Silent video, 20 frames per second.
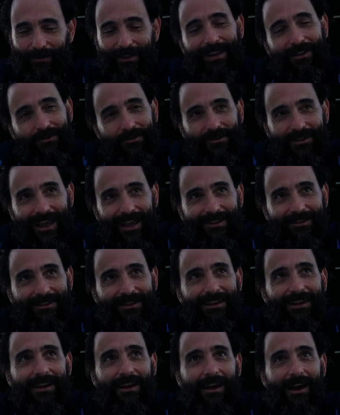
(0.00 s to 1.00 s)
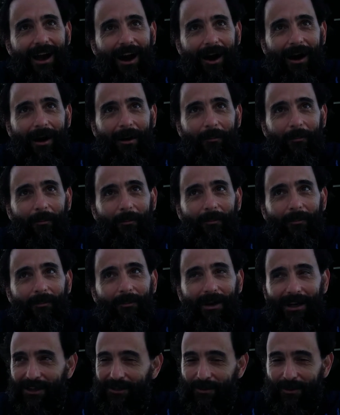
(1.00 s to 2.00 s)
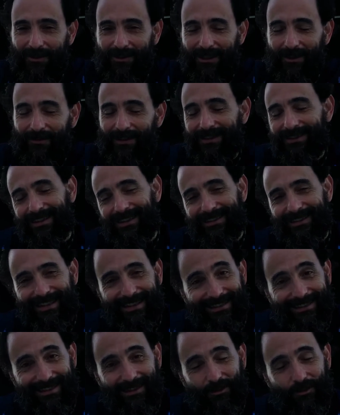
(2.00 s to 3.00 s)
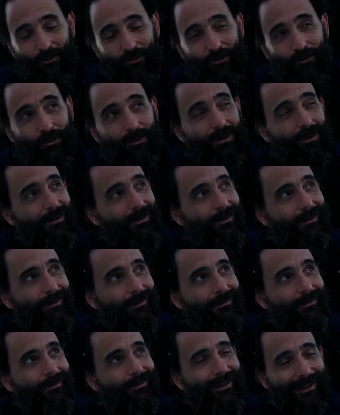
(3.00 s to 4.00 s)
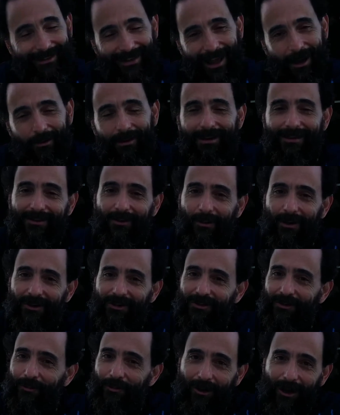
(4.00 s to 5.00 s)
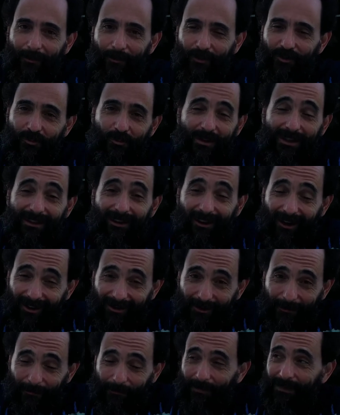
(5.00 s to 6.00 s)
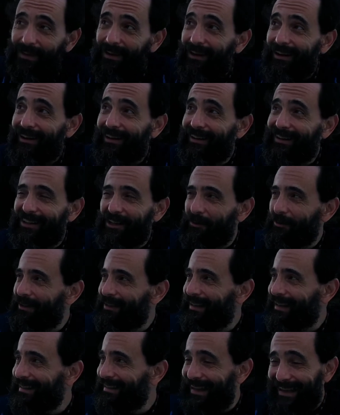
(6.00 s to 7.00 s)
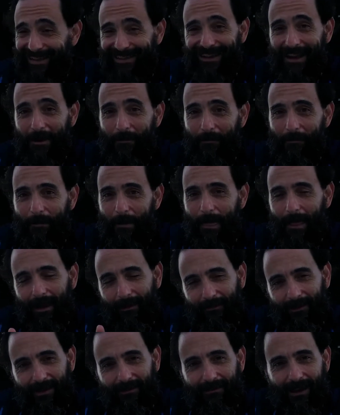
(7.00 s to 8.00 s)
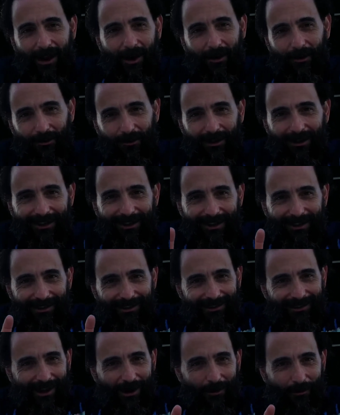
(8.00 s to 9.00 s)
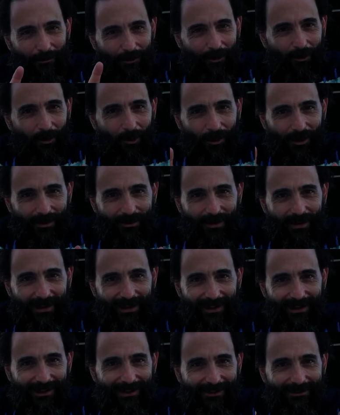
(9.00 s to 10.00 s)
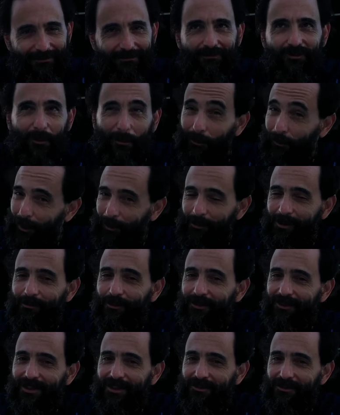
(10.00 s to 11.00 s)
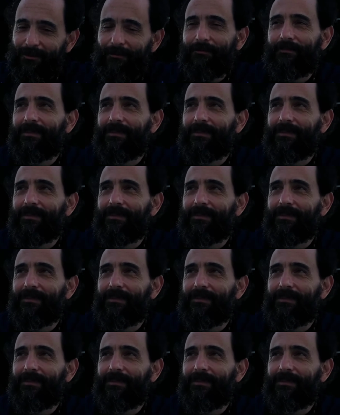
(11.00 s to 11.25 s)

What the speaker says: The answer is yes, but I just want to see if it's as easy to take down as it was to put up, which would be awesome. You know what? Next time, I'll record the deployment procedure.